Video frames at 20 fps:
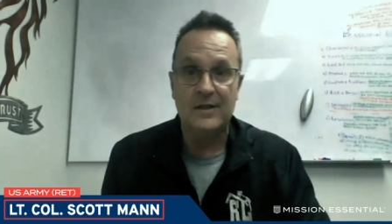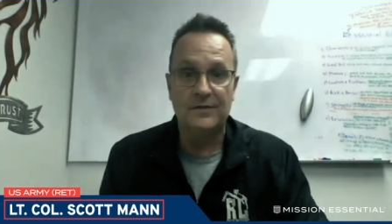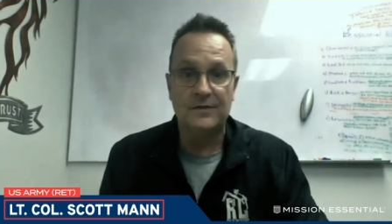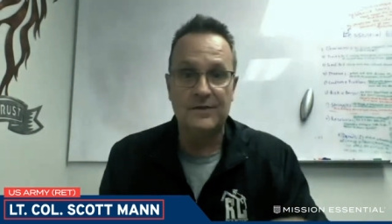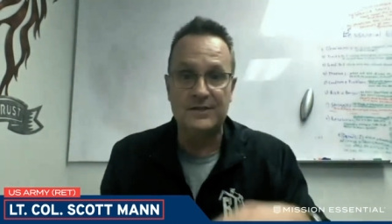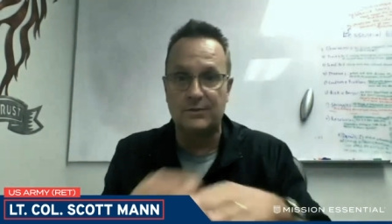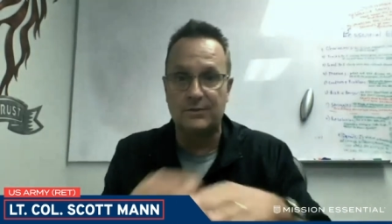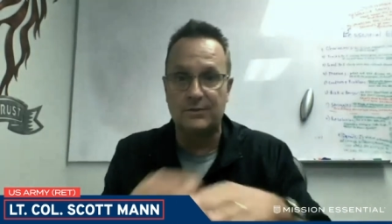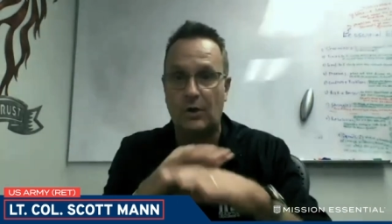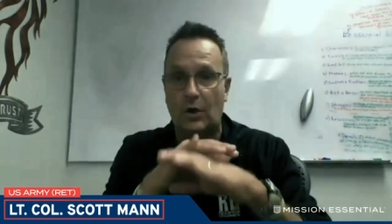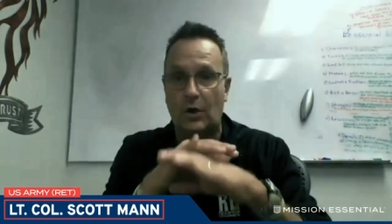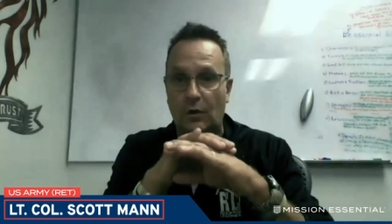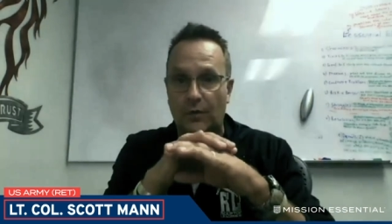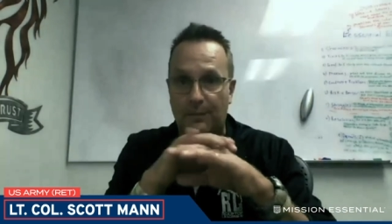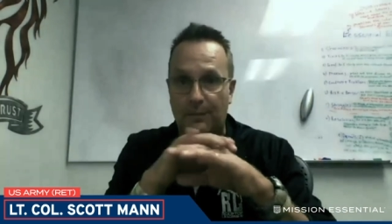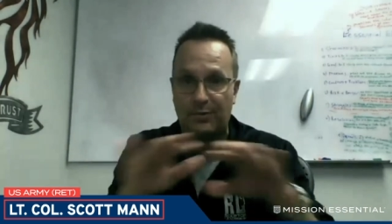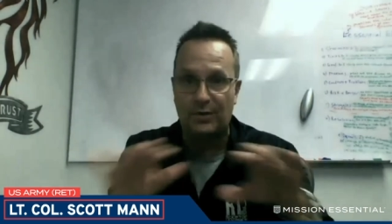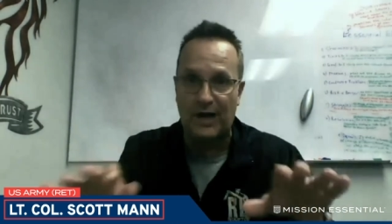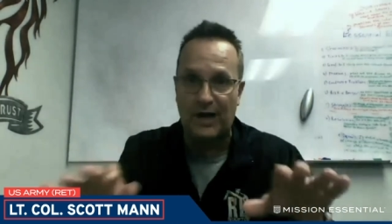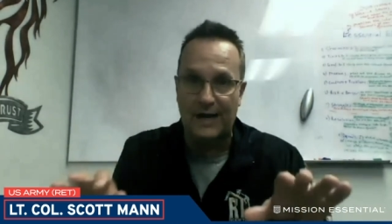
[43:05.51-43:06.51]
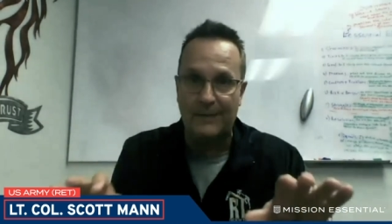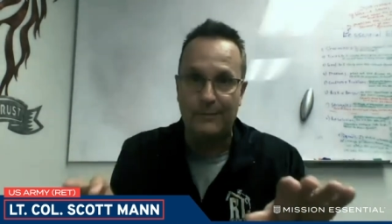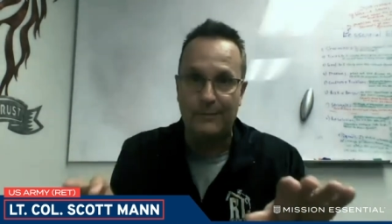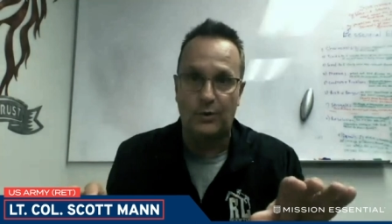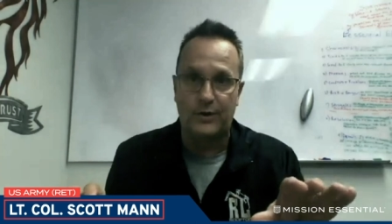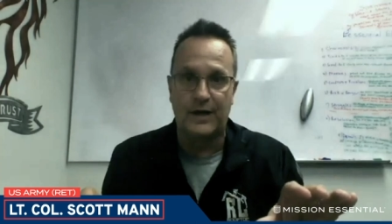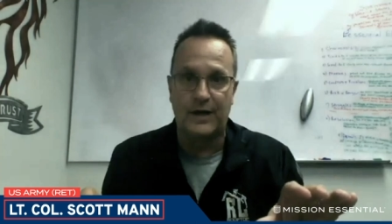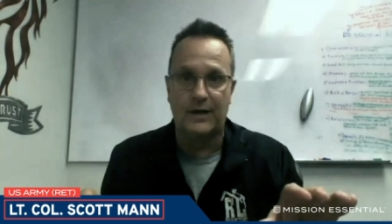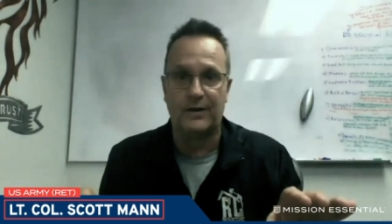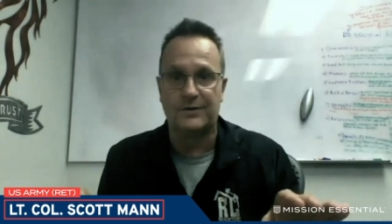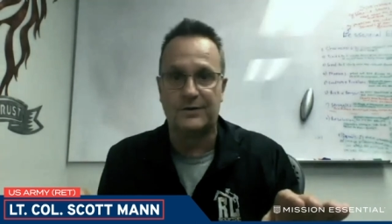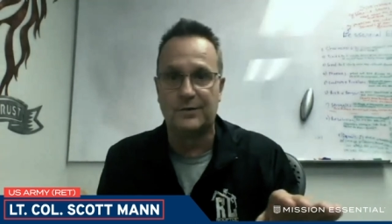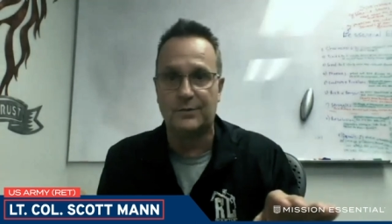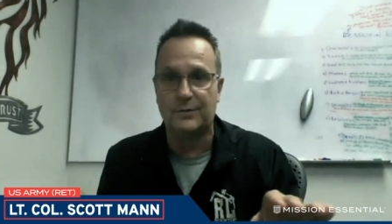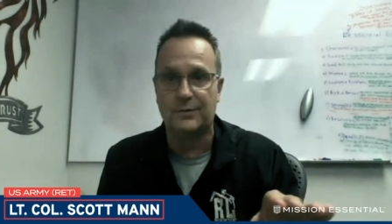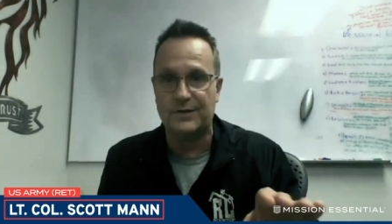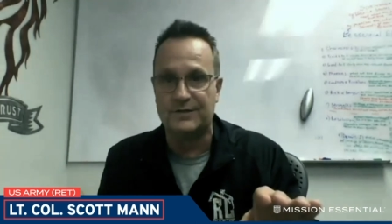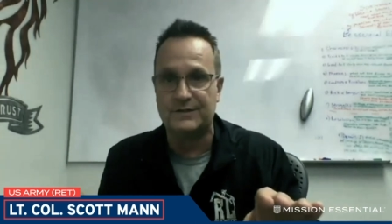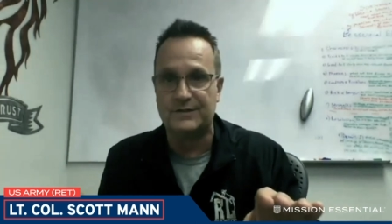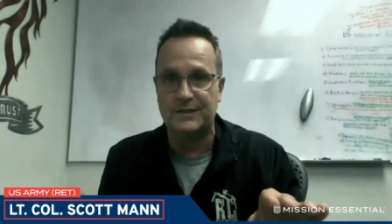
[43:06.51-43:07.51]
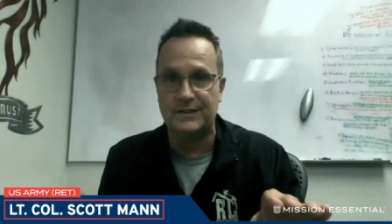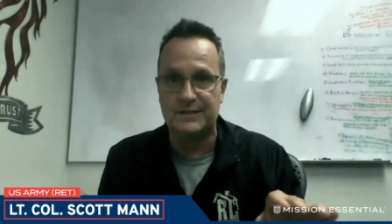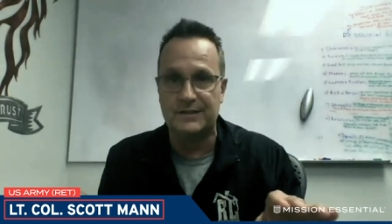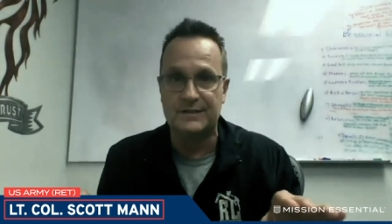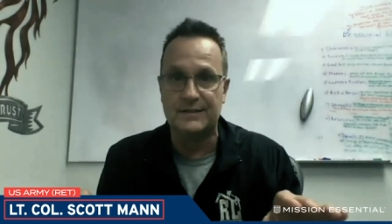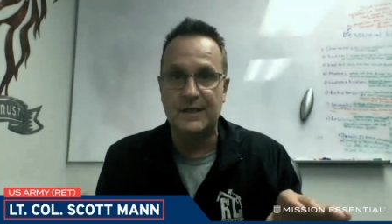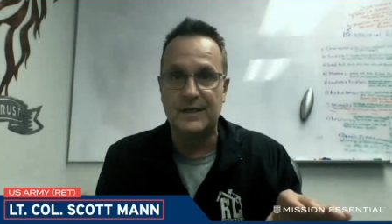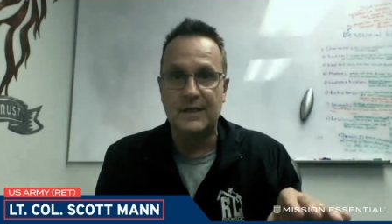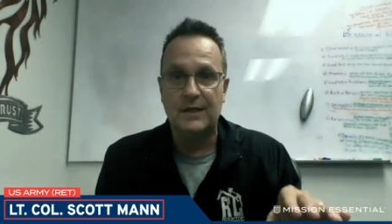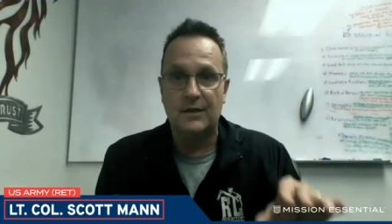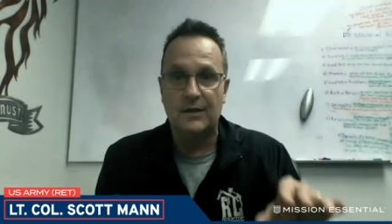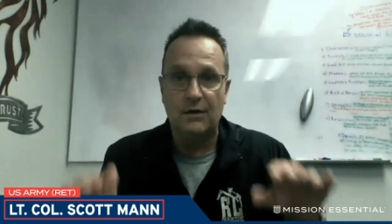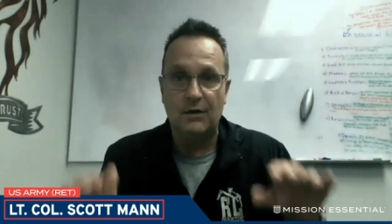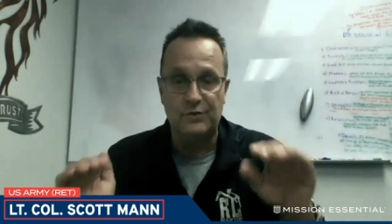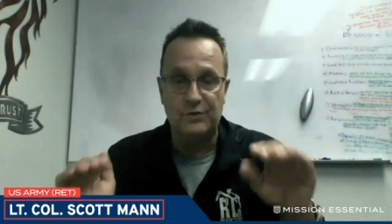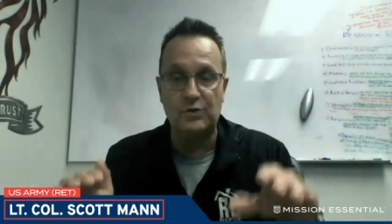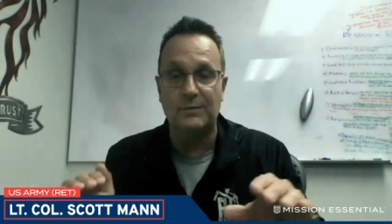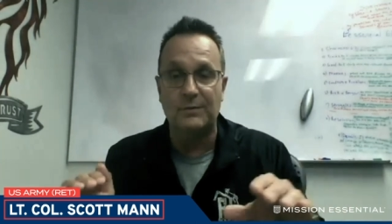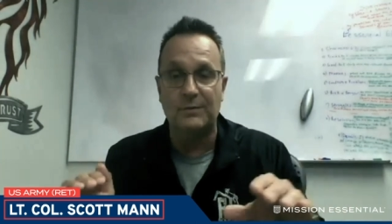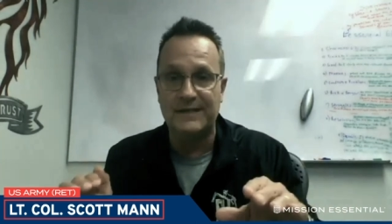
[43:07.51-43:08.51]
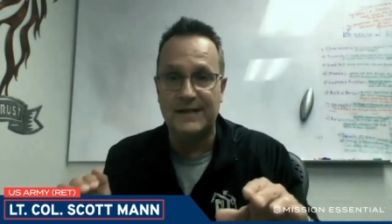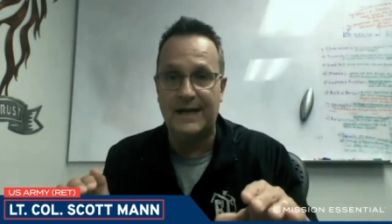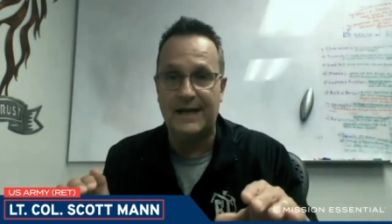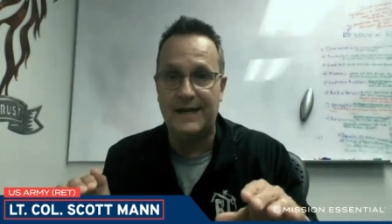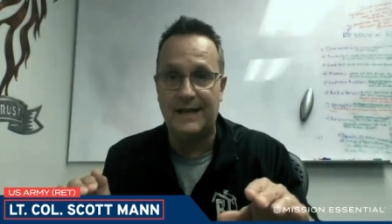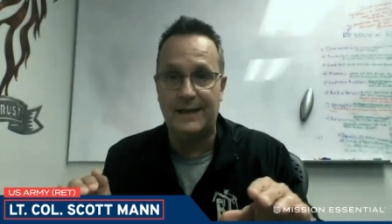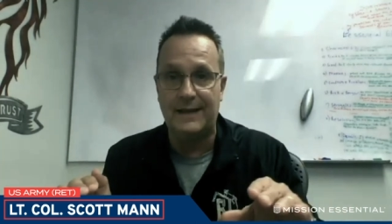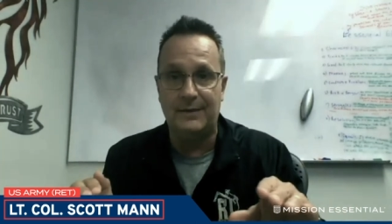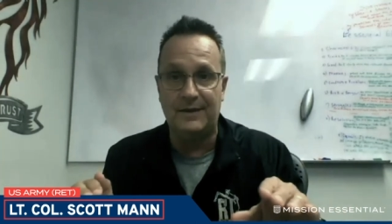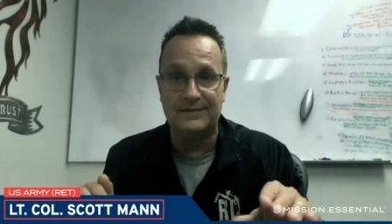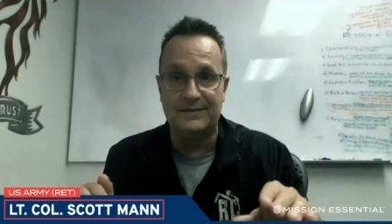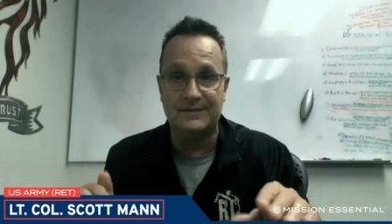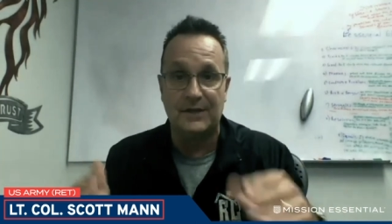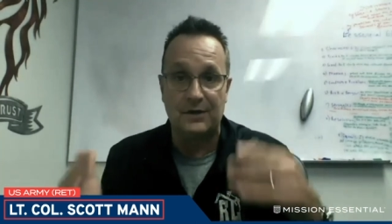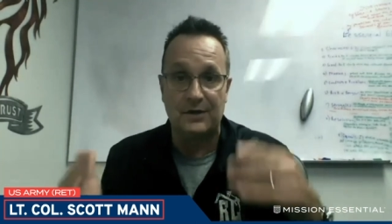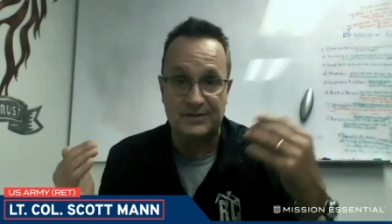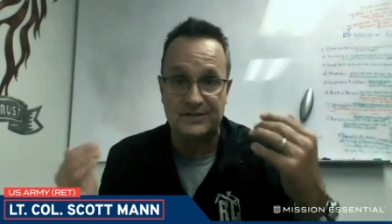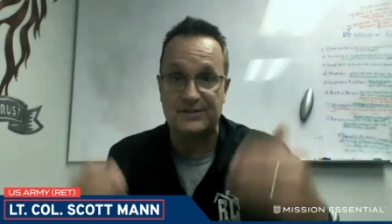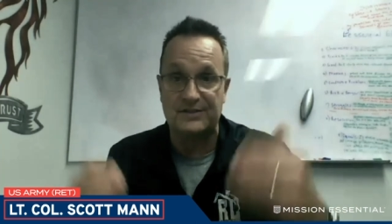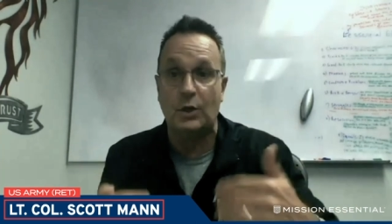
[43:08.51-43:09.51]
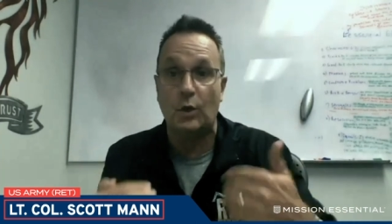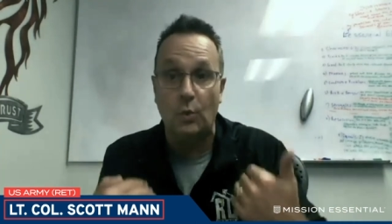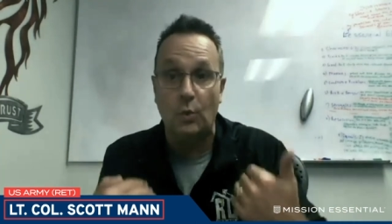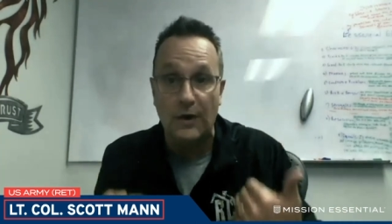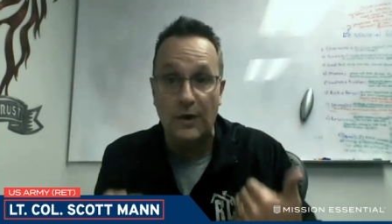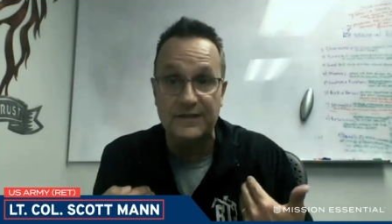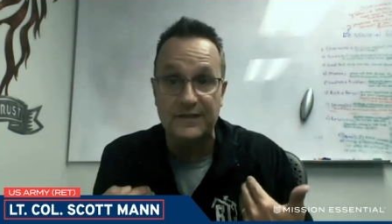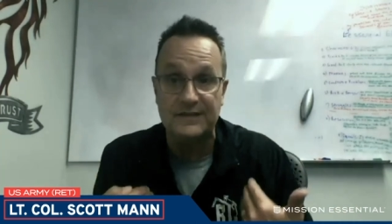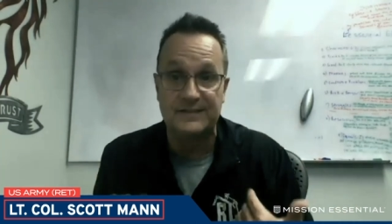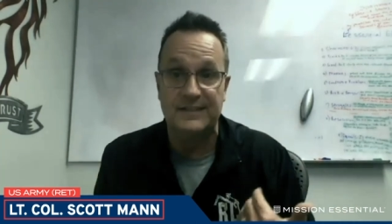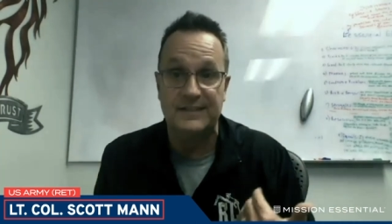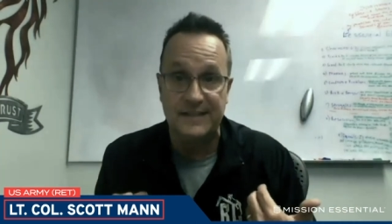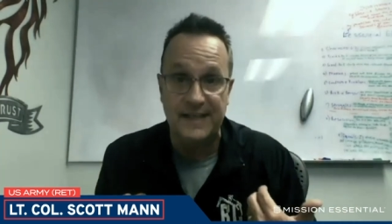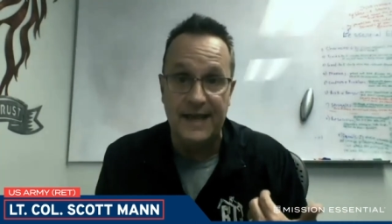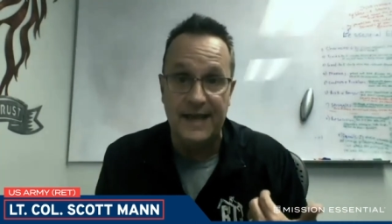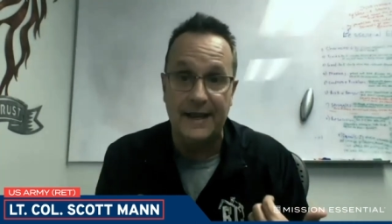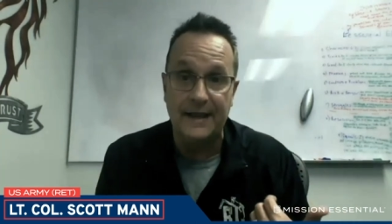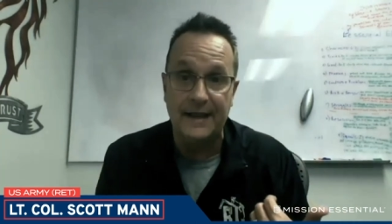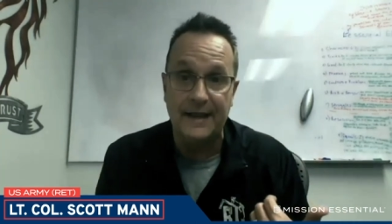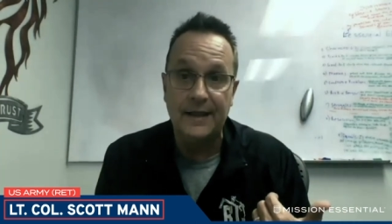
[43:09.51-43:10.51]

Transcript: These are all the primal characteristics of human dynamics that are still with us today.